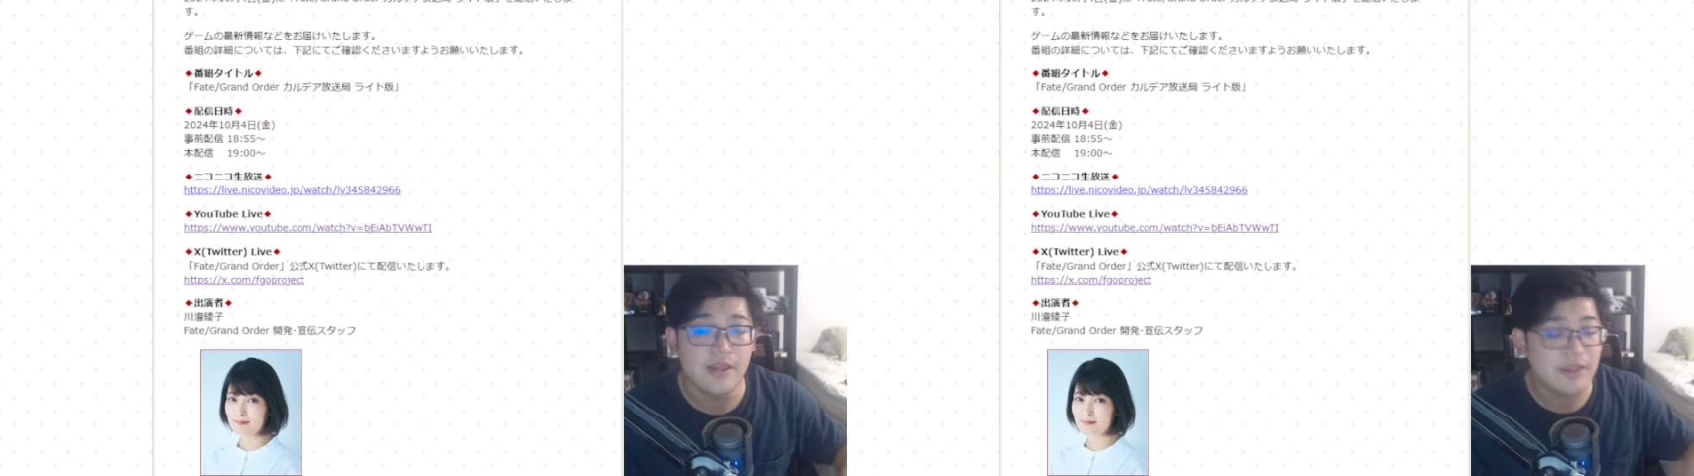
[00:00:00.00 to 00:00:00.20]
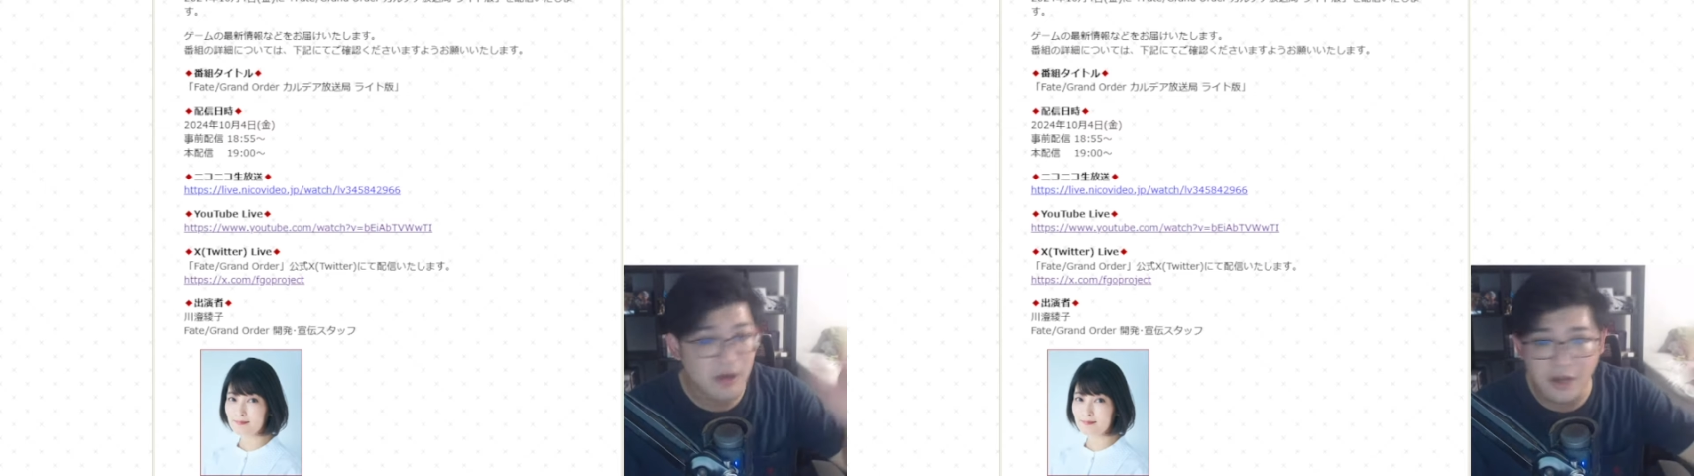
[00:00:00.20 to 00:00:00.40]

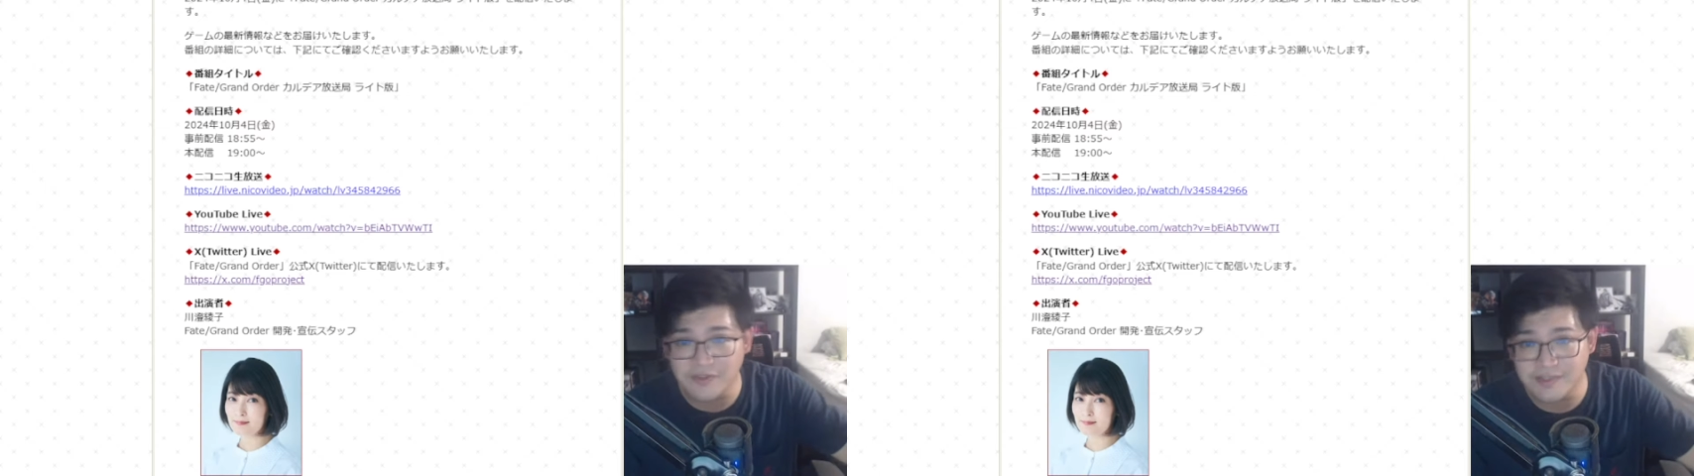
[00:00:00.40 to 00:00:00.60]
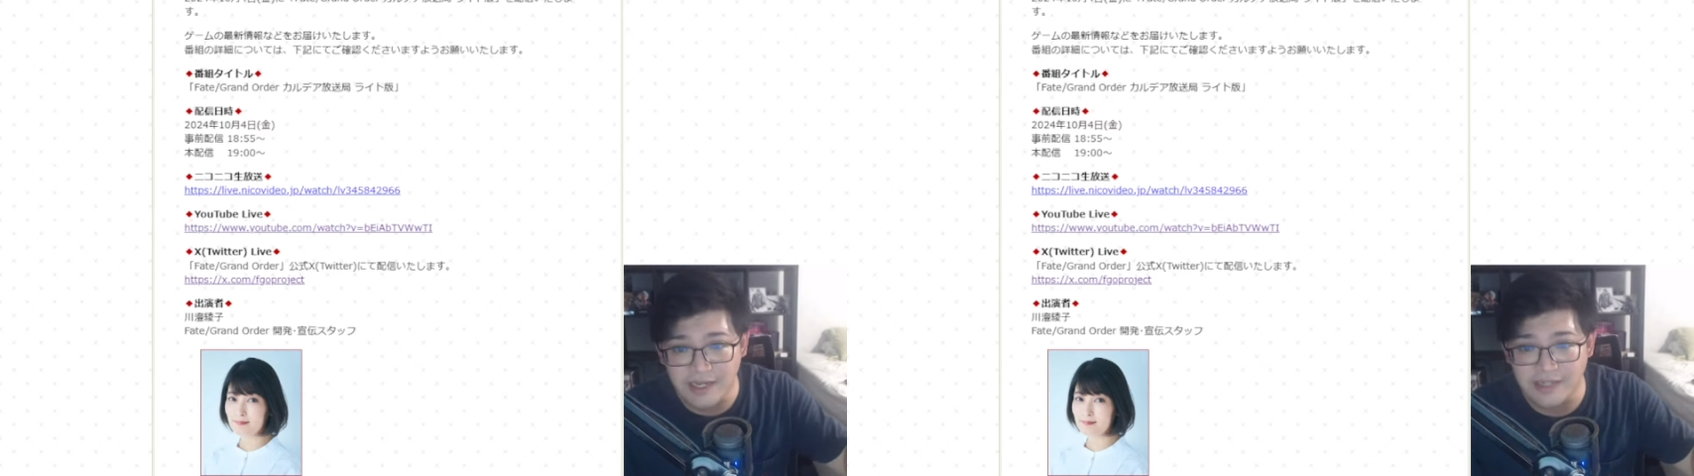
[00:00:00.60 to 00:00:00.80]
The
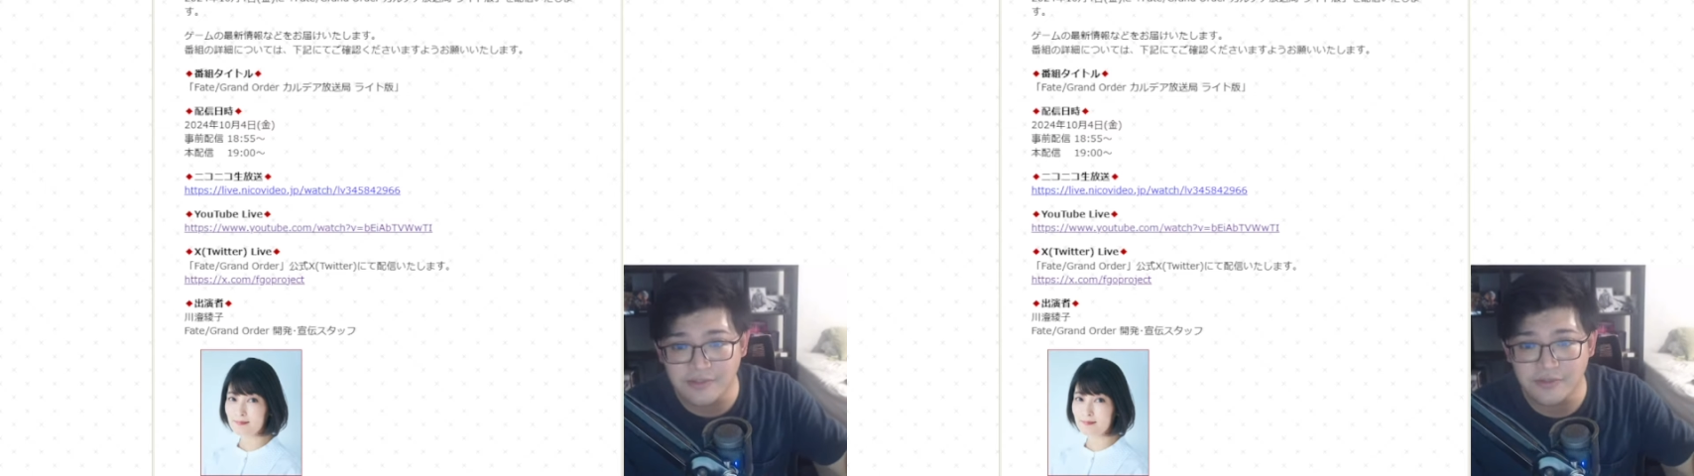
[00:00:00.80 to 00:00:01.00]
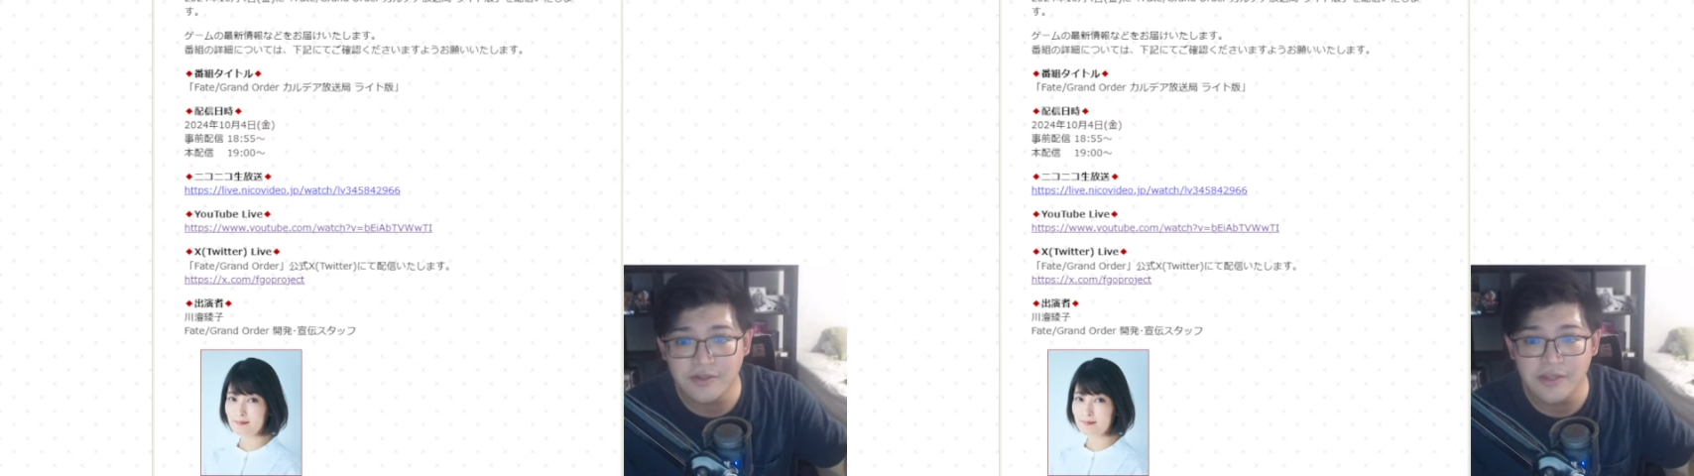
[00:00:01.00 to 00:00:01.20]
obvious
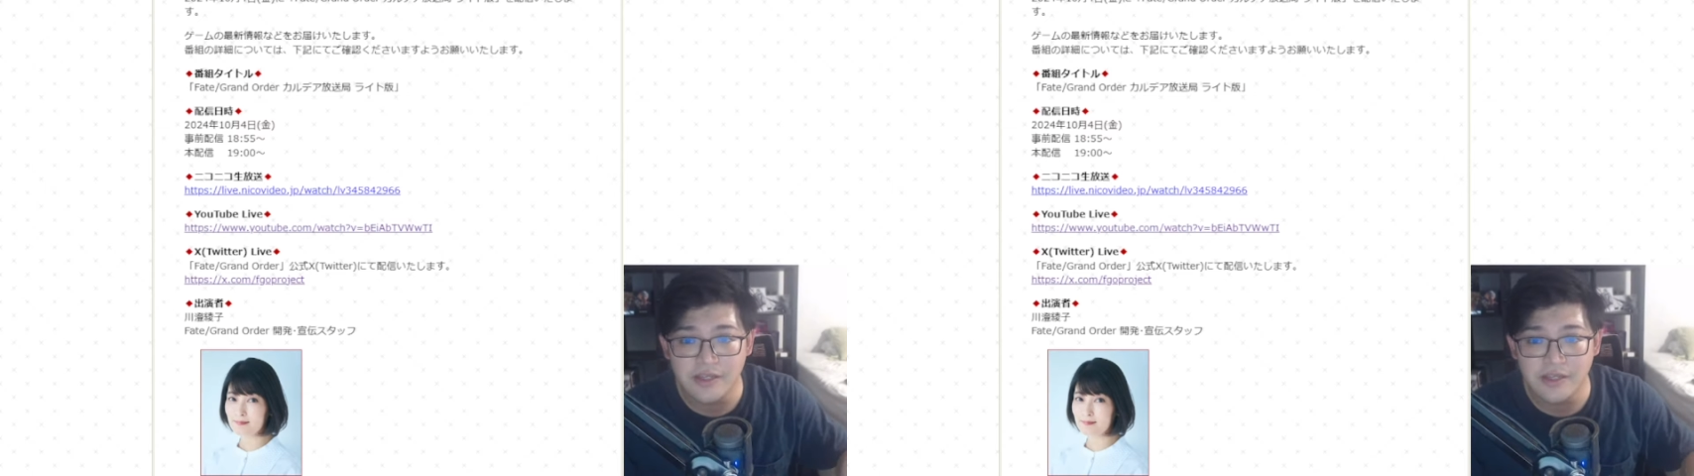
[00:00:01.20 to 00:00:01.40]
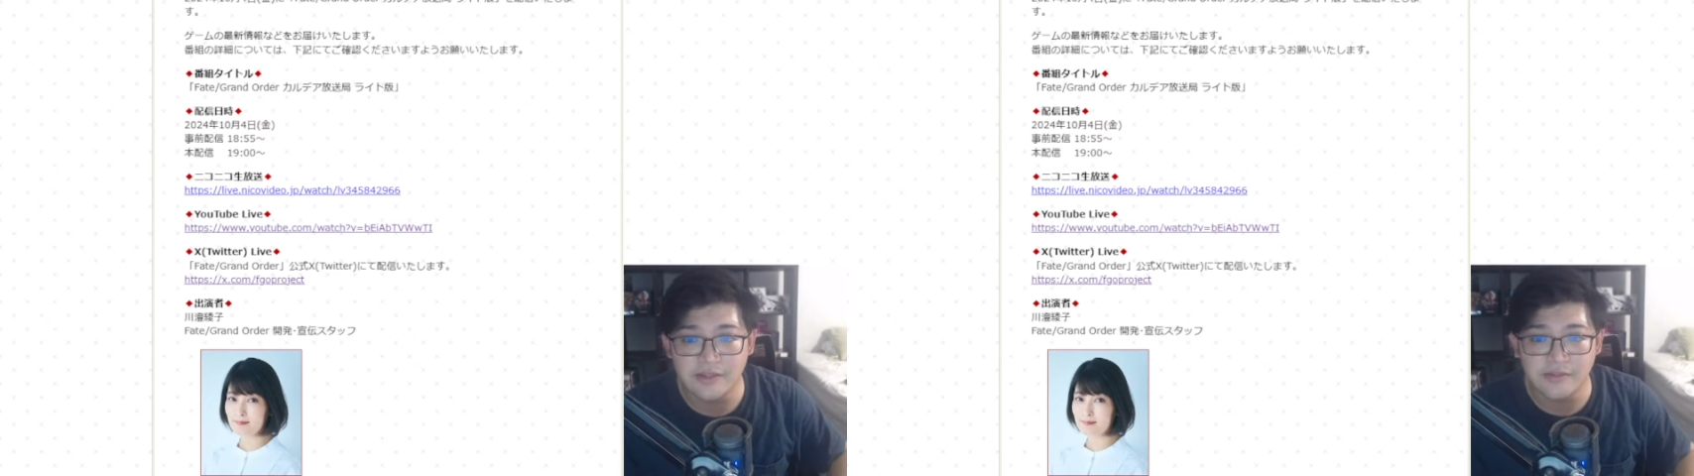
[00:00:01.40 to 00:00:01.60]
answer
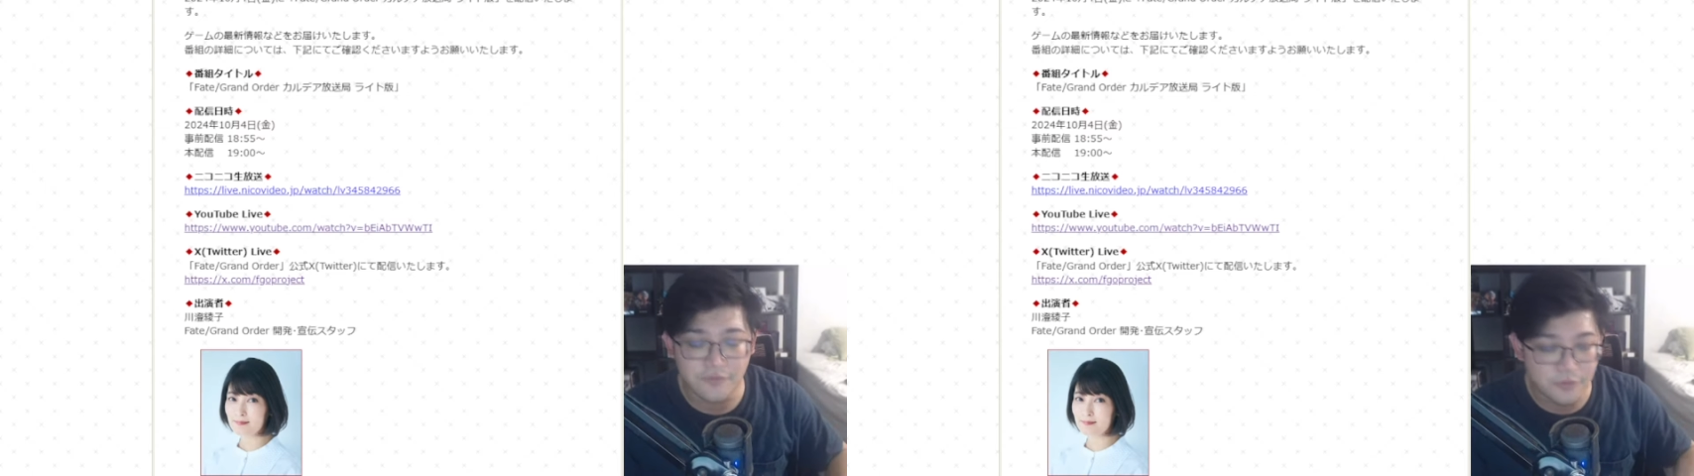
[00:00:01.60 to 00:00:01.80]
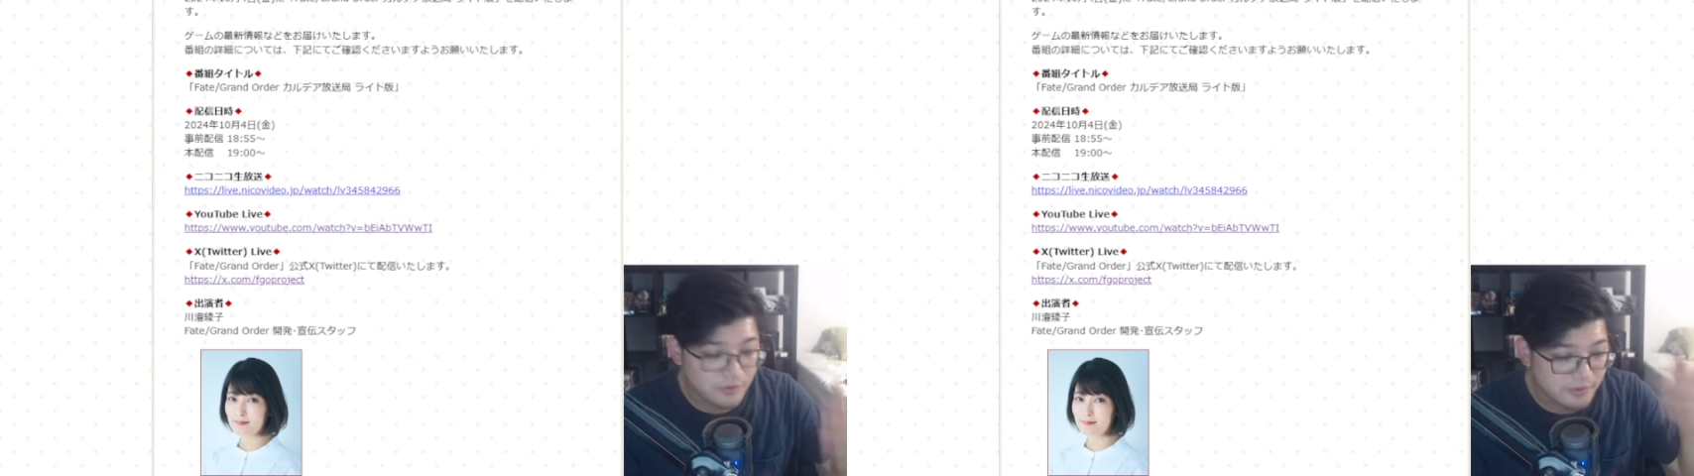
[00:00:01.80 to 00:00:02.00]
is, of
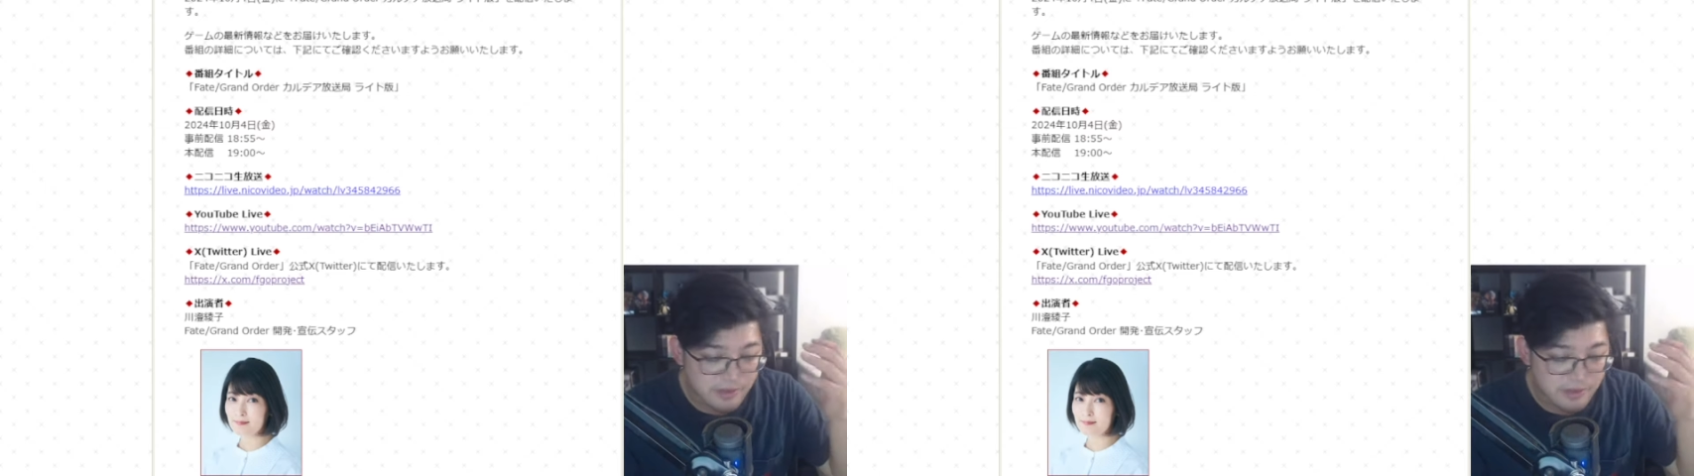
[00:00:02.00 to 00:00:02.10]
course,